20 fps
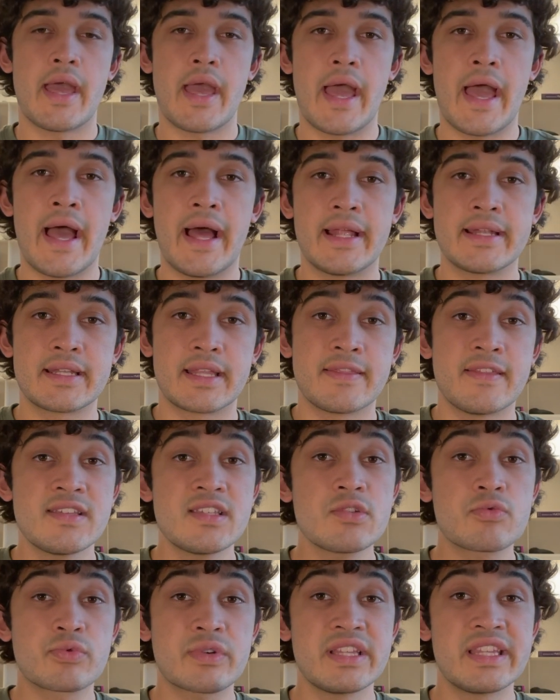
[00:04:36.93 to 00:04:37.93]
And this
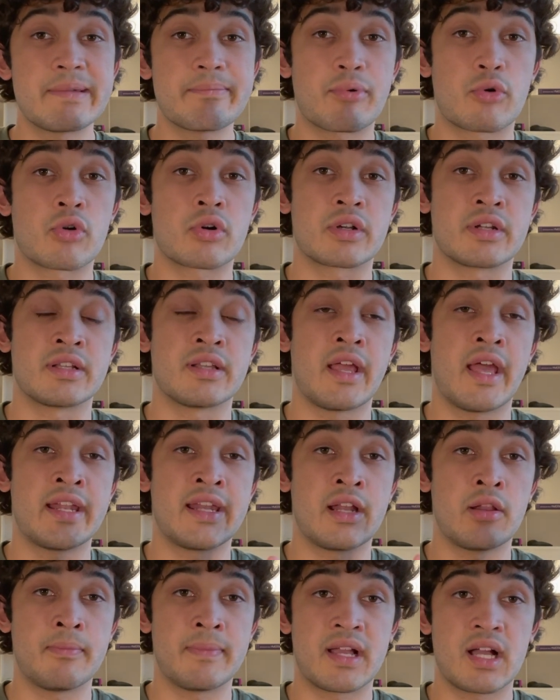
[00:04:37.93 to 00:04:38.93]
is really important and
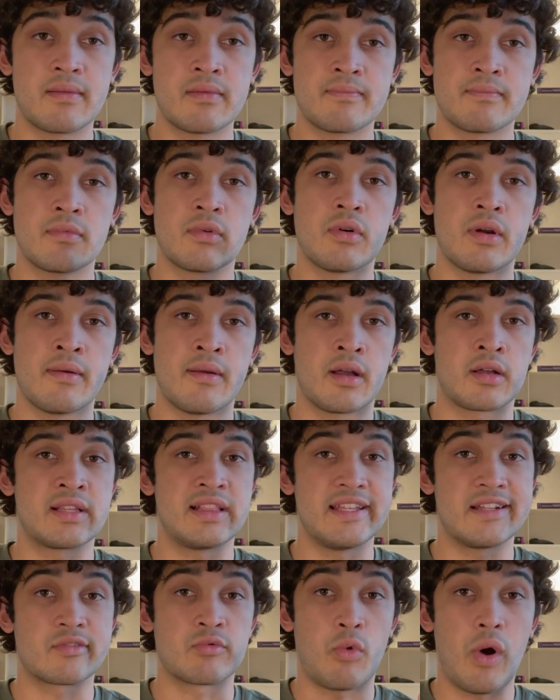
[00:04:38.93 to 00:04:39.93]
it will become
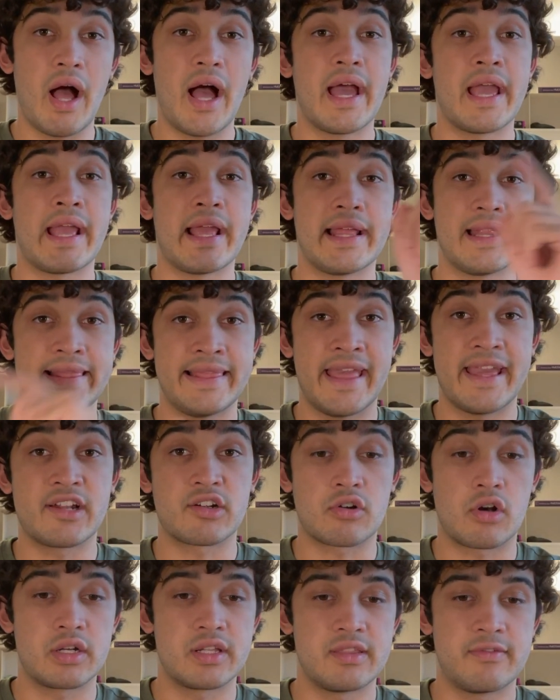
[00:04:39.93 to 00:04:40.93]
clear why
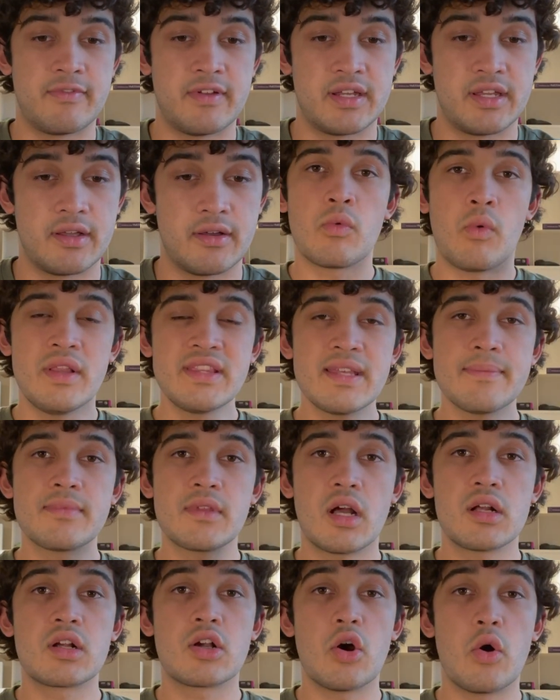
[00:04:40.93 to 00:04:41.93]
later on in the video. Once I'm
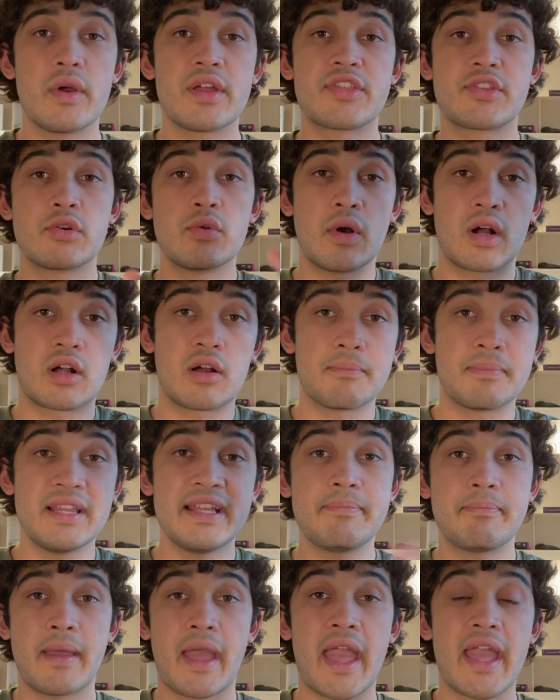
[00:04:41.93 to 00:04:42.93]
done going through a
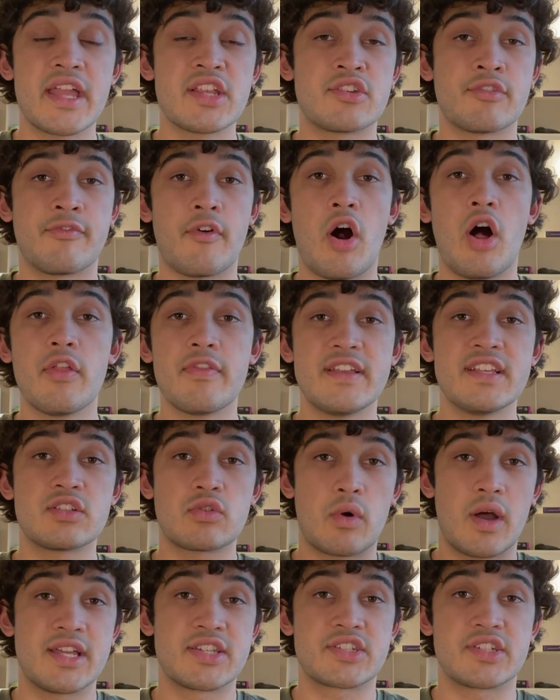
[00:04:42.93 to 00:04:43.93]
complete page of all these
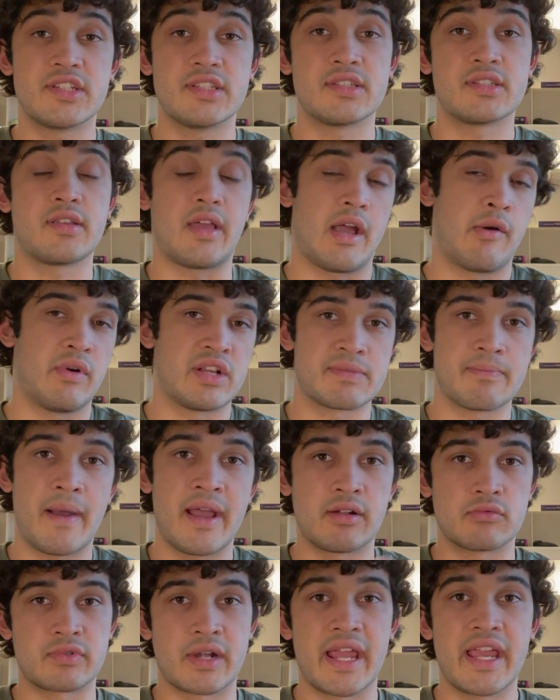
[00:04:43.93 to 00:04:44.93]
questions, which
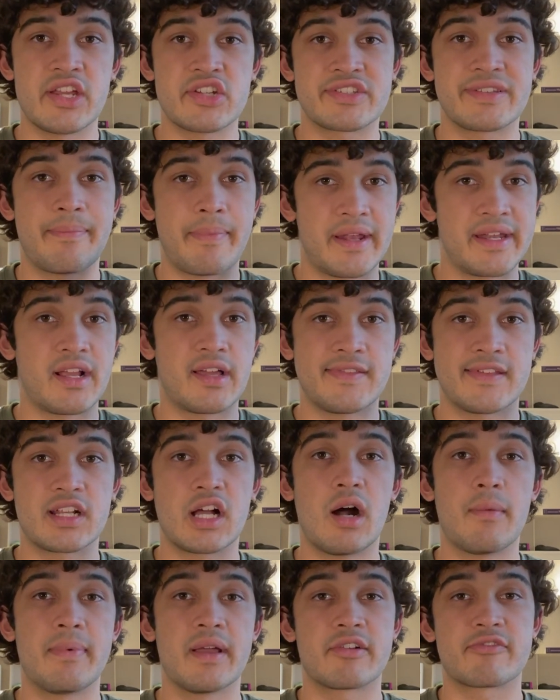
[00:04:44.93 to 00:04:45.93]
might range depending on the
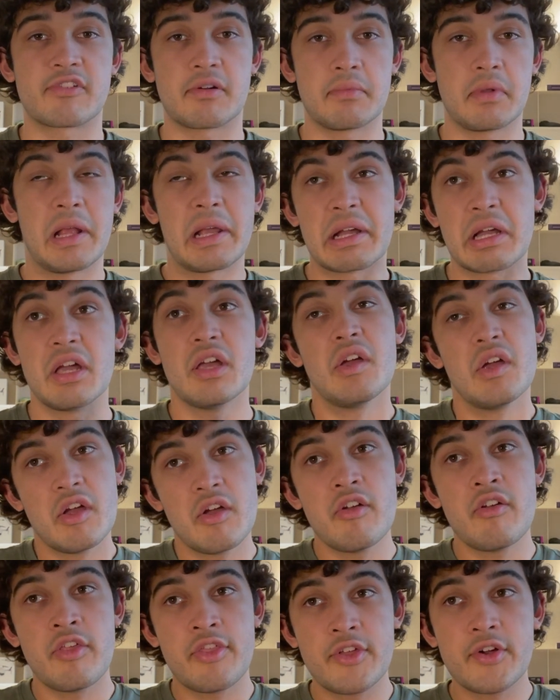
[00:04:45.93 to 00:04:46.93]
topic from like
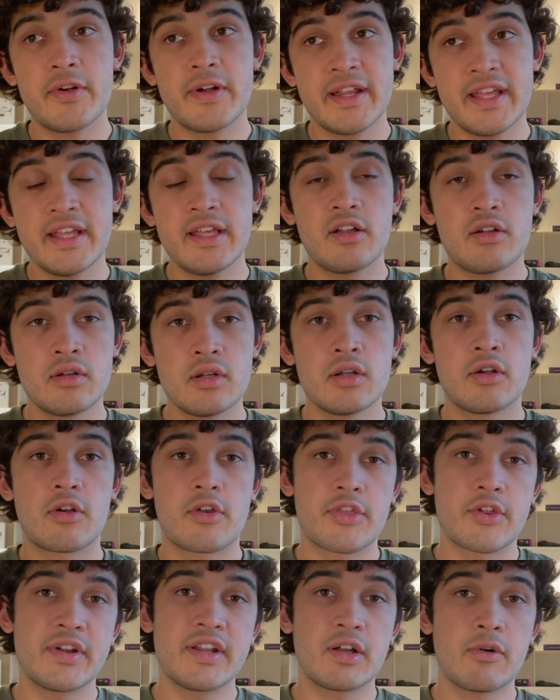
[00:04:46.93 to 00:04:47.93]

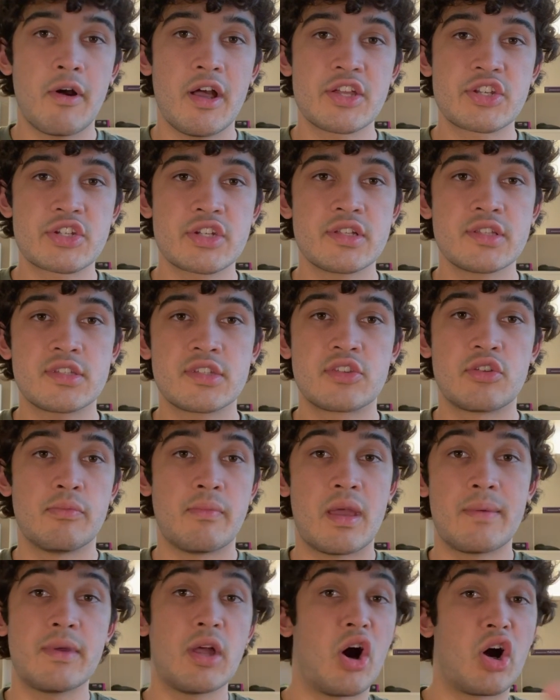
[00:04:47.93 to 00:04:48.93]
30 questions to
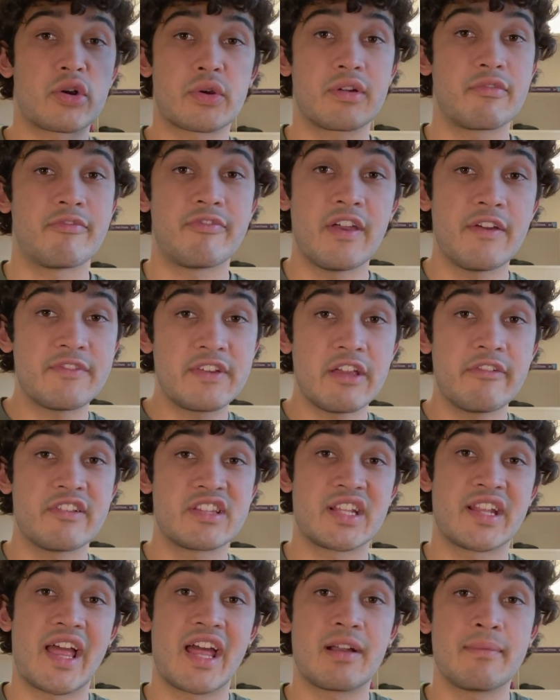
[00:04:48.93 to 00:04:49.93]
maybe 150 if
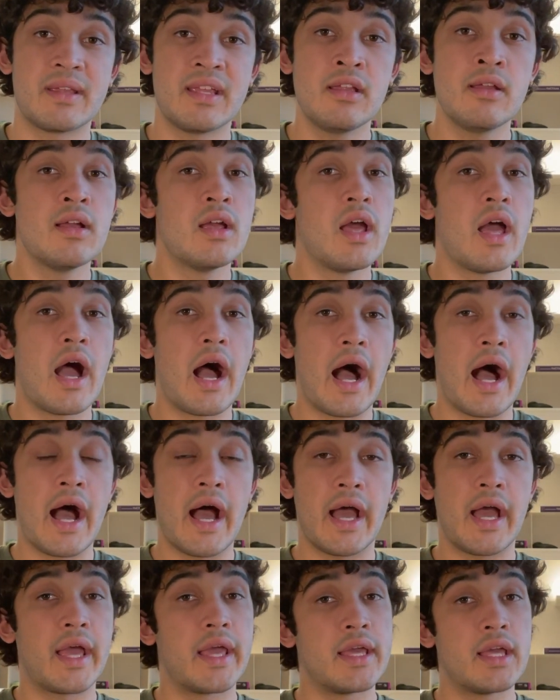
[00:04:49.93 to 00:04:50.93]
it's anatomy,
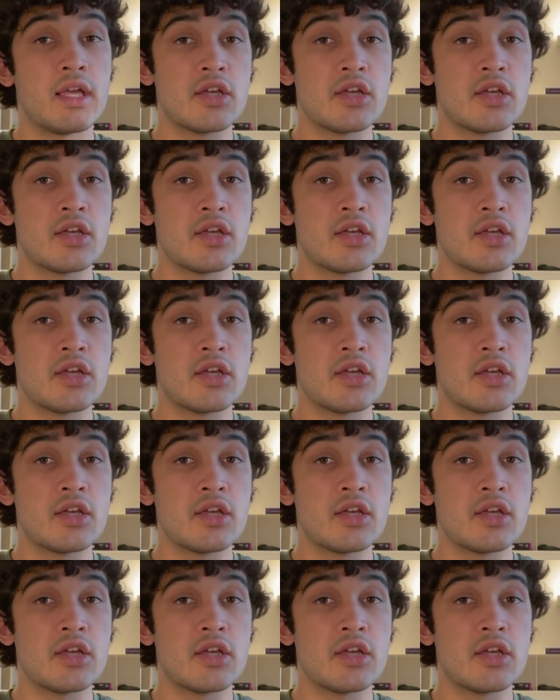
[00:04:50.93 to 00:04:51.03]
I